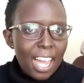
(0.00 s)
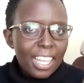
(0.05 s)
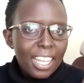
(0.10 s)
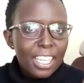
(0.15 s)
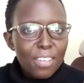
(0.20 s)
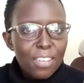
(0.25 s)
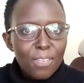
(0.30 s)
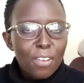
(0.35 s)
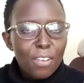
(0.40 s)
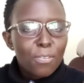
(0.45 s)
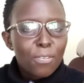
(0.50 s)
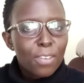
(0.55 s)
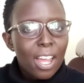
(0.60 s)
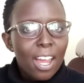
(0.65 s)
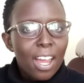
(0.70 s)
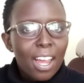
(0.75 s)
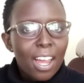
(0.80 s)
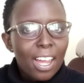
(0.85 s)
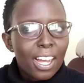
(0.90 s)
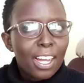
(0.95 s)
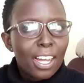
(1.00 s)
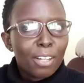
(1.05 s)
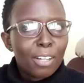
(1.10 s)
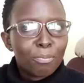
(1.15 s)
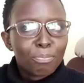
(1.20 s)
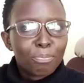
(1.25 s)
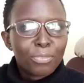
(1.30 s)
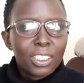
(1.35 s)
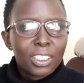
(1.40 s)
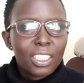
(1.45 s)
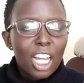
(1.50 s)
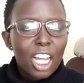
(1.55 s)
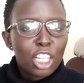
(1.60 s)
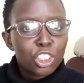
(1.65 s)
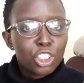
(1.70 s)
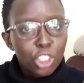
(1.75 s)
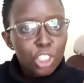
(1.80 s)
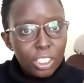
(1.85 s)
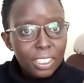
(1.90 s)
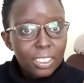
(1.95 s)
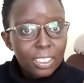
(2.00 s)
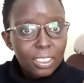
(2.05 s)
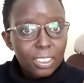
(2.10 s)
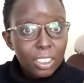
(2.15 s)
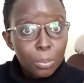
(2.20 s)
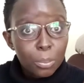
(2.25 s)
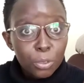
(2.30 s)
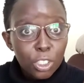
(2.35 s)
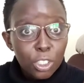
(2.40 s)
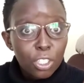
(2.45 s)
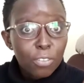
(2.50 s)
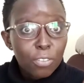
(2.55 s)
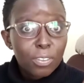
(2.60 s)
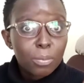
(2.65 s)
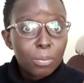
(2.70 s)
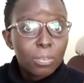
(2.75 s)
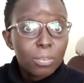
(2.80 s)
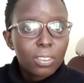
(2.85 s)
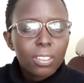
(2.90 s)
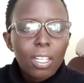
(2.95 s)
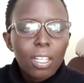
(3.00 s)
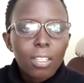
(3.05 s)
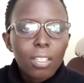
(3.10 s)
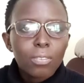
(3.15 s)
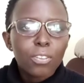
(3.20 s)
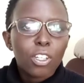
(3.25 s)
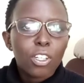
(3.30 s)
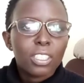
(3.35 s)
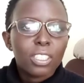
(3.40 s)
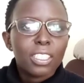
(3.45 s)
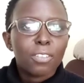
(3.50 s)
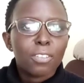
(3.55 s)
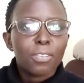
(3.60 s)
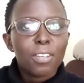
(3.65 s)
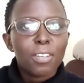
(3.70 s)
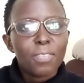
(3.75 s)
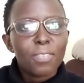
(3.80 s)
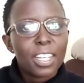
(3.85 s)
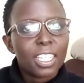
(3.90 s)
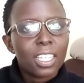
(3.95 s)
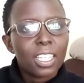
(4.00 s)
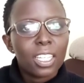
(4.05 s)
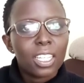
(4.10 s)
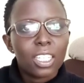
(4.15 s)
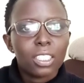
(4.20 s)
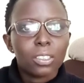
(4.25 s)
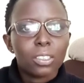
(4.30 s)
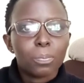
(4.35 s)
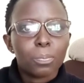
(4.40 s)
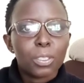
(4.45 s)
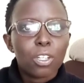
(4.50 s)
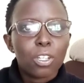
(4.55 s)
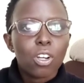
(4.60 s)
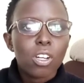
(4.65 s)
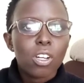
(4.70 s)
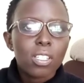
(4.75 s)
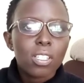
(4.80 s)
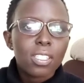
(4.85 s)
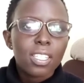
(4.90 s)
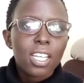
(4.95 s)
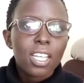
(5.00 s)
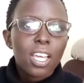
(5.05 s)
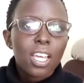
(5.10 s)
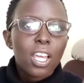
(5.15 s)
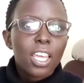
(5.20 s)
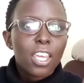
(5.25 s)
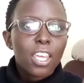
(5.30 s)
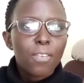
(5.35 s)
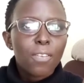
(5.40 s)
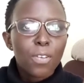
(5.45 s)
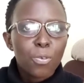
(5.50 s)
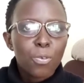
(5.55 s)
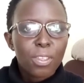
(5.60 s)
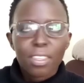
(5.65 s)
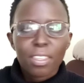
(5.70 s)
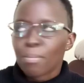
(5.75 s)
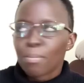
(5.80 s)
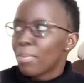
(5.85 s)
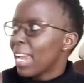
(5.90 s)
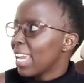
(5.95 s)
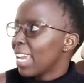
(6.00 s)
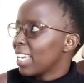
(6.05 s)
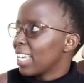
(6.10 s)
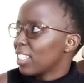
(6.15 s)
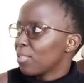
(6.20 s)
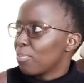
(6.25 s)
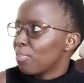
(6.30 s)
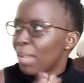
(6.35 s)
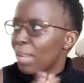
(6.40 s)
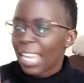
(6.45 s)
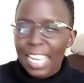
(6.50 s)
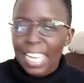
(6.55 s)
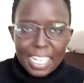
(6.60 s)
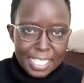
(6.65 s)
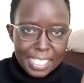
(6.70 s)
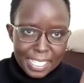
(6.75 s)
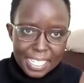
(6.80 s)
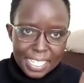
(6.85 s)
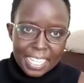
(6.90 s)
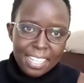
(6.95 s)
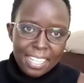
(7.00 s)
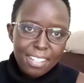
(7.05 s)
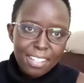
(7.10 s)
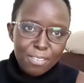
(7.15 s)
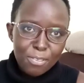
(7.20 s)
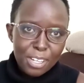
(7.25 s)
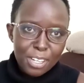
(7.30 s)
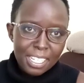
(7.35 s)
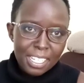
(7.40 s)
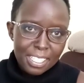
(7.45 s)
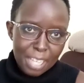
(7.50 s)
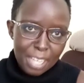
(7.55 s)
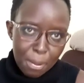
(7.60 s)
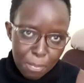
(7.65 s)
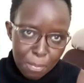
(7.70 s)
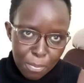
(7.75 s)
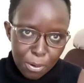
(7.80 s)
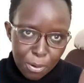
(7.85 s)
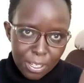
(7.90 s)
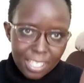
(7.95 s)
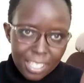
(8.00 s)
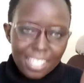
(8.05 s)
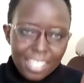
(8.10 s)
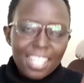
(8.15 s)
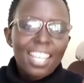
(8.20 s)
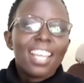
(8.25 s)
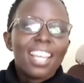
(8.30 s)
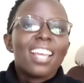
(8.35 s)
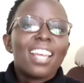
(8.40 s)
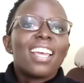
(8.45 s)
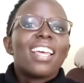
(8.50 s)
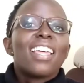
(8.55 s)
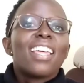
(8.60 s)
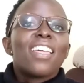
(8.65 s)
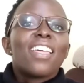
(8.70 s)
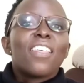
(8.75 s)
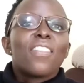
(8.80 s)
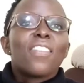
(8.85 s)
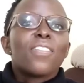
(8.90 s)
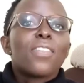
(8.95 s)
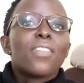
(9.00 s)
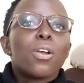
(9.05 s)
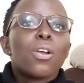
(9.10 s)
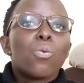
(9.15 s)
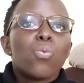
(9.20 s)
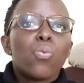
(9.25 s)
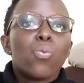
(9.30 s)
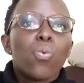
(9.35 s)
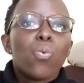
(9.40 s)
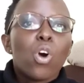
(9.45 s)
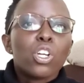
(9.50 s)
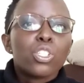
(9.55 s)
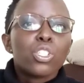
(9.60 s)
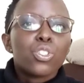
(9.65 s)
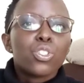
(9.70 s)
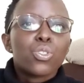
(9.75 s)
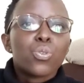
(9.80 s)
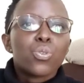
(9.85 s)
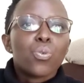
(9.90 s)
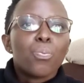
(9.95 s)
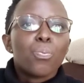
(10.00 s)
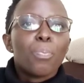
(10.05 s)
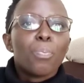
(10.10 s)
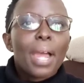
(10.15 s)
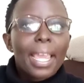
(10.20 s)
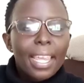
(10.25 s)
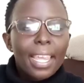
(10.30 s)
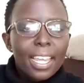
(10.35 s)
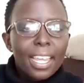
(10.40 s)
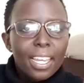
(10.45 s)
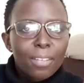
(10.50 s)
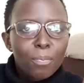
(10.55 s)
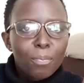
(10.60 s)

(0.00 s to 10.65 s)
give a short description of themselves on their Fiverr gig is because even when the buyer is buying a skill, for example, they want to buy